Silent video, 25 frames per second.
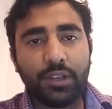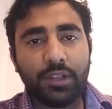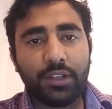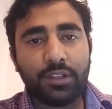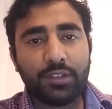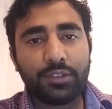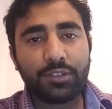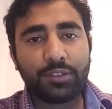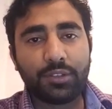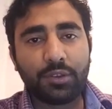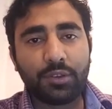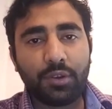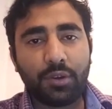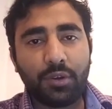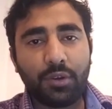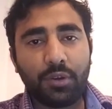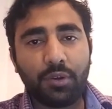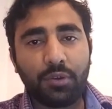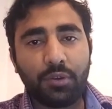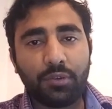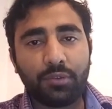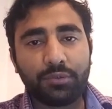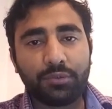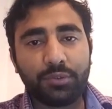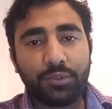so
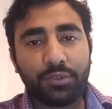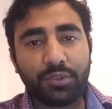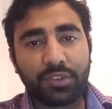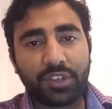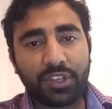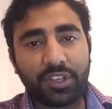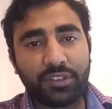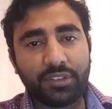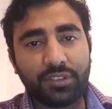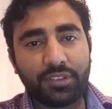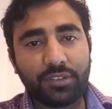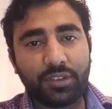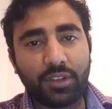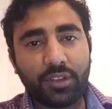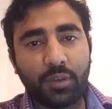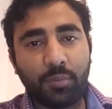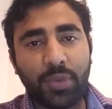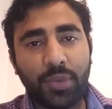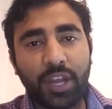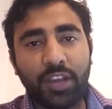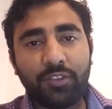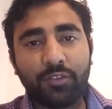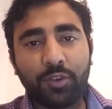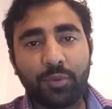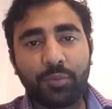you can
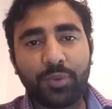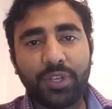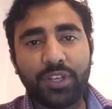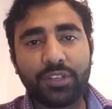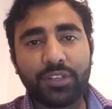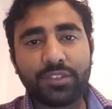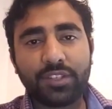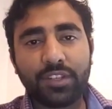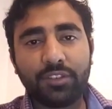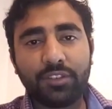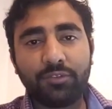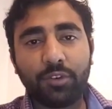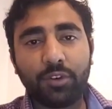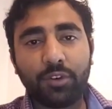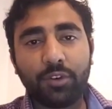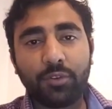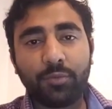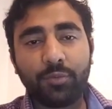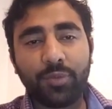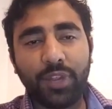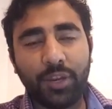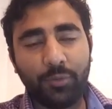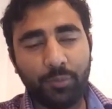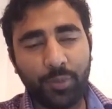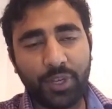apply for phd for
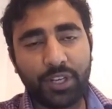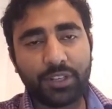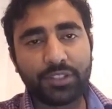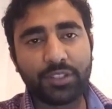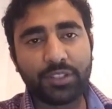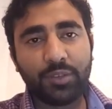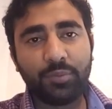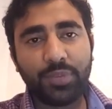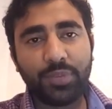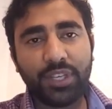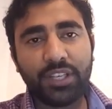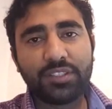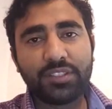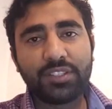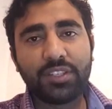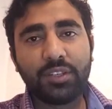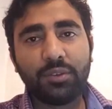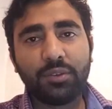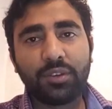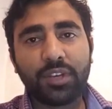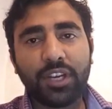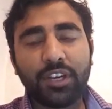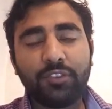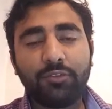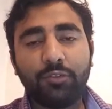because in phd
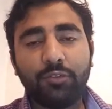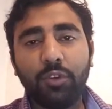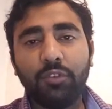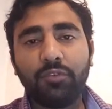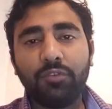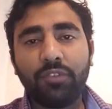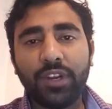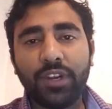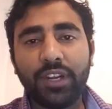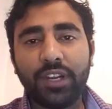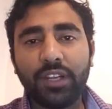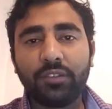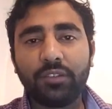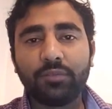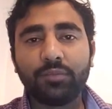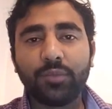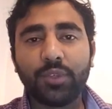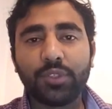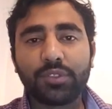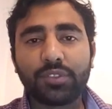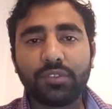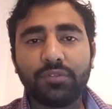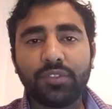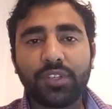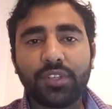you get full funding
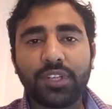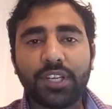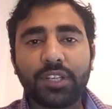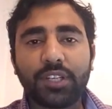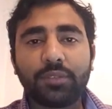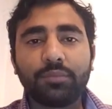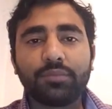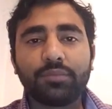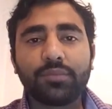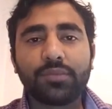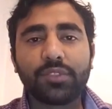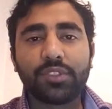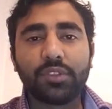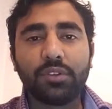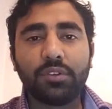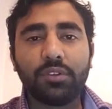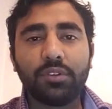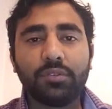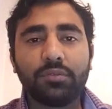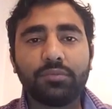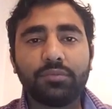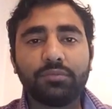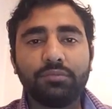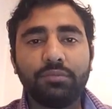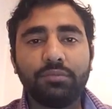most of the time so
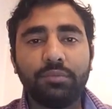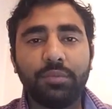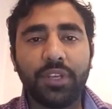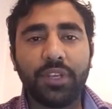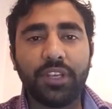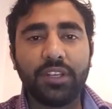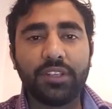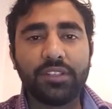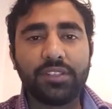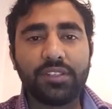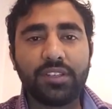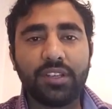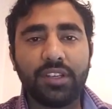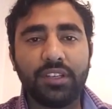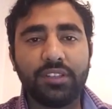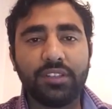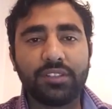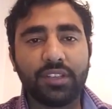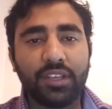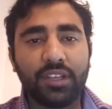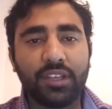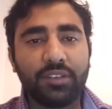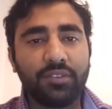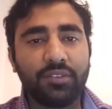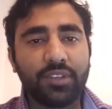phds
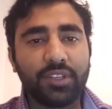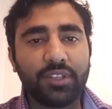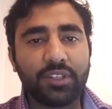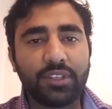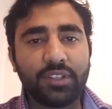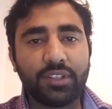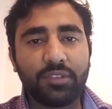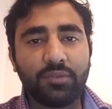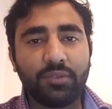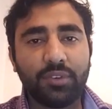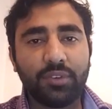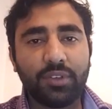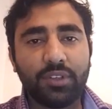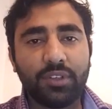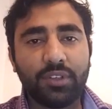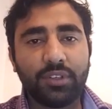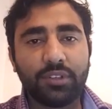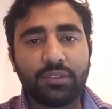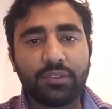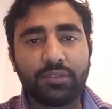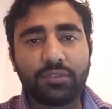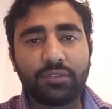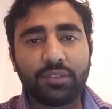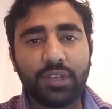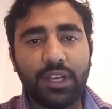anywhere in the world
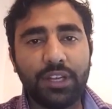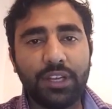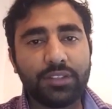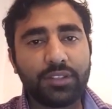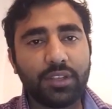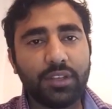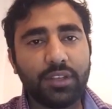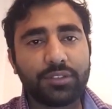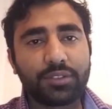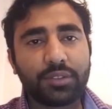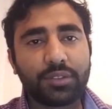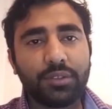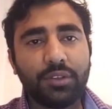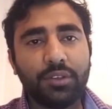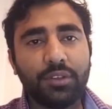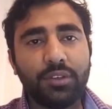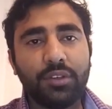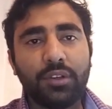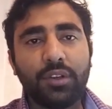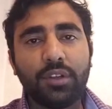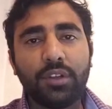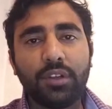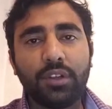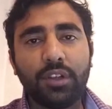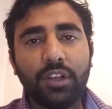it's, it's good
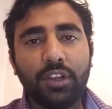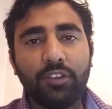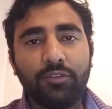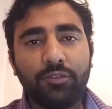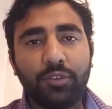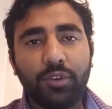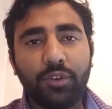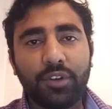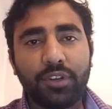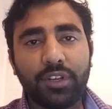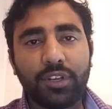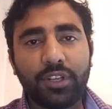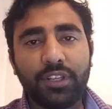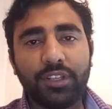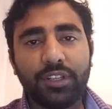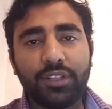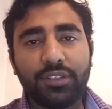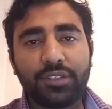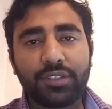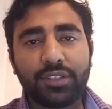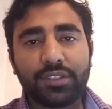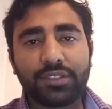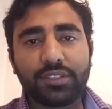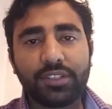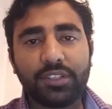if you are really
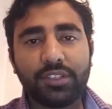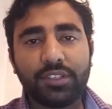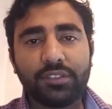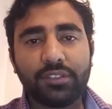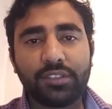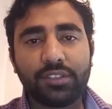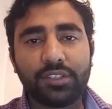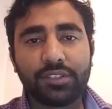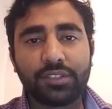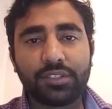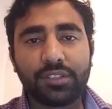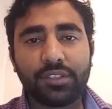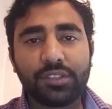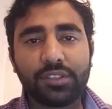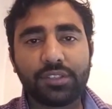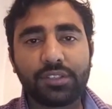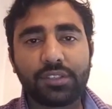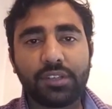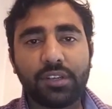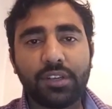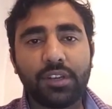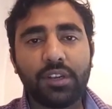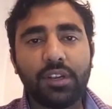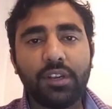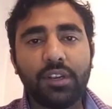interested in
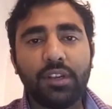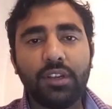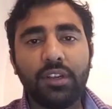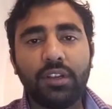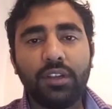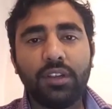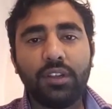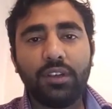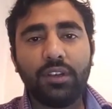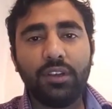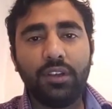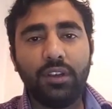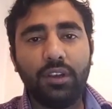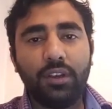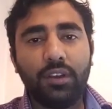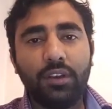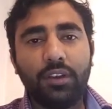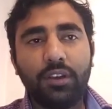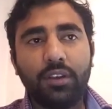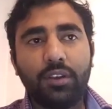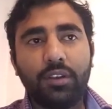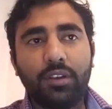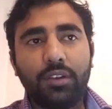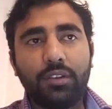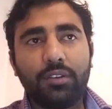research
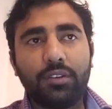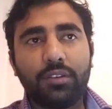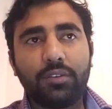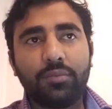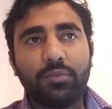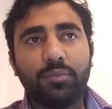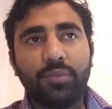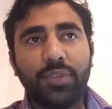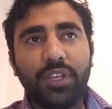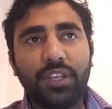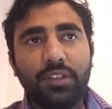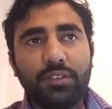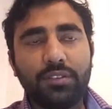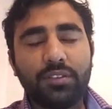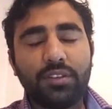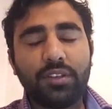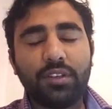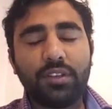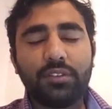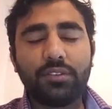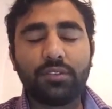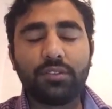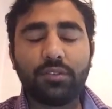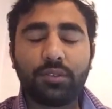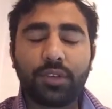and
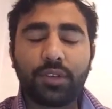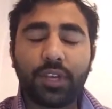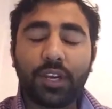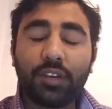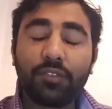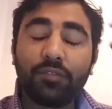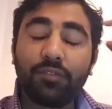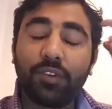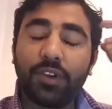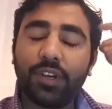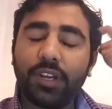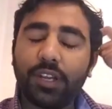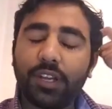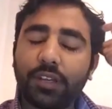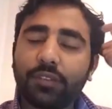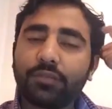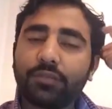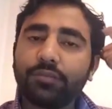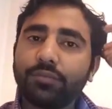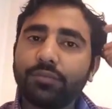phds you get funding